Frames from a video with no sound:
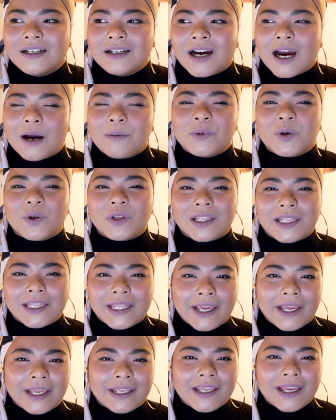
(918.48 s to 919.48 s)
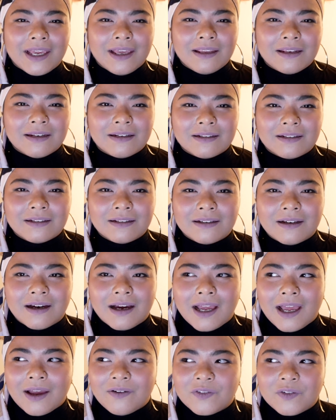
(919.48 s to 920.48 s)
I'm not there yet. I
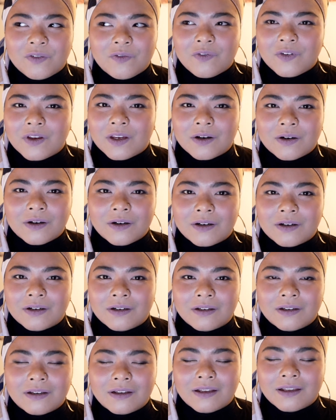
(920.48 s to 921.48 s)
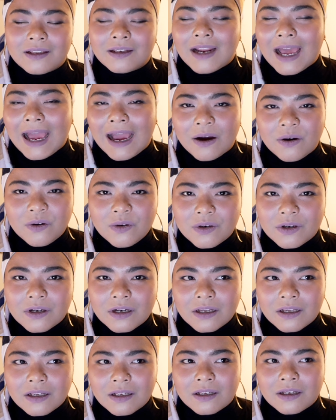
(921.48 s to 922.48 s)
haven't figured it out
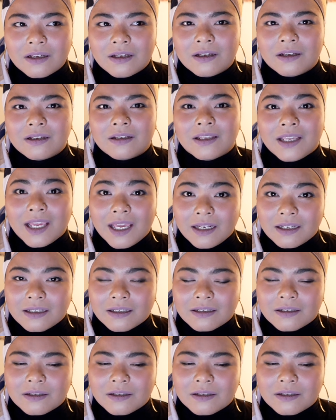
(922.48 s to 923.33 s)
yet.